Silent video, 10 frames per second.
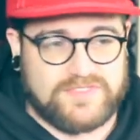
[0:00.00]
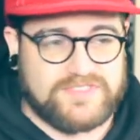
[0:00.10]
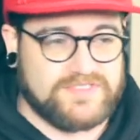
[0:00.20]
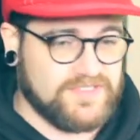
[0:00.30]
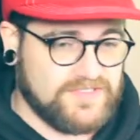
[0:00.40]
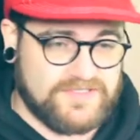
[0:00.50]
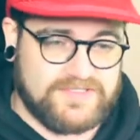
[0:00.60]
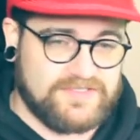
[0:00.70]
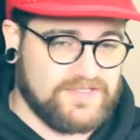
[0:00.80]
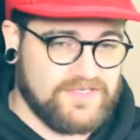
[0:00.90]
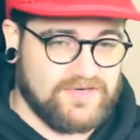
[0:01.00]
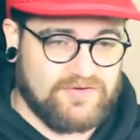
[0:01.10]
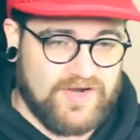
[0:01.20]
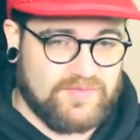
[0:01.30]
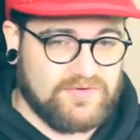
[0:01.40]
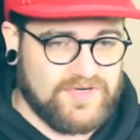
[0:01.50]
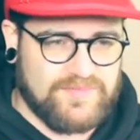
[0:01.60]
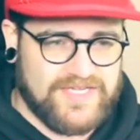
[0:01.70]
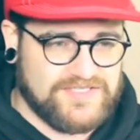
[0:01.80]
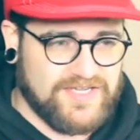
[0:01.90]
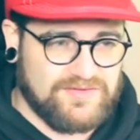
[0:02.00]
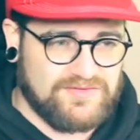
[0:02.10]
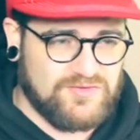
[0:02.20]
It's incredible. And he makes like